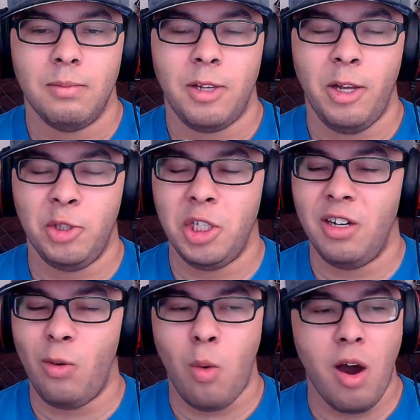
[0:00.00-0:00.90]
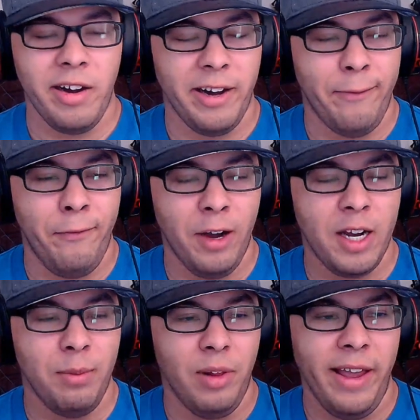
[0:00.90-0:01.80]
Yujiro, water your
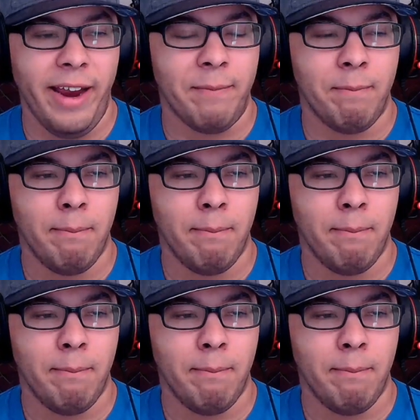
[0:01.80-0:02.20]
fucking plant.